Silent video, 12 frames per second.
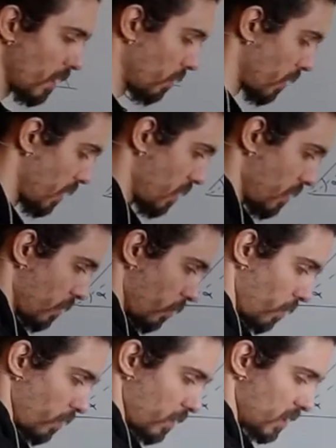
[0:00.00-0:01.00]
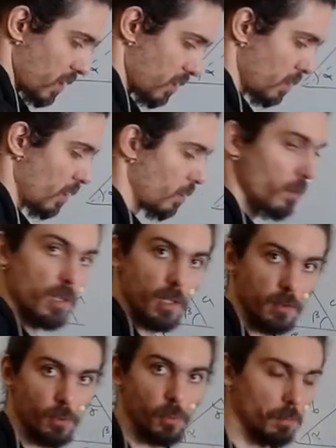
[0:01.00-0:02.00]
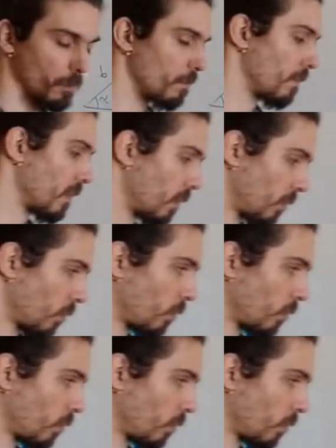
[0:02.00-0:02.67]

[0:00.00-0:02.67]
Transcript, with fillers: way. Just the, the two. The two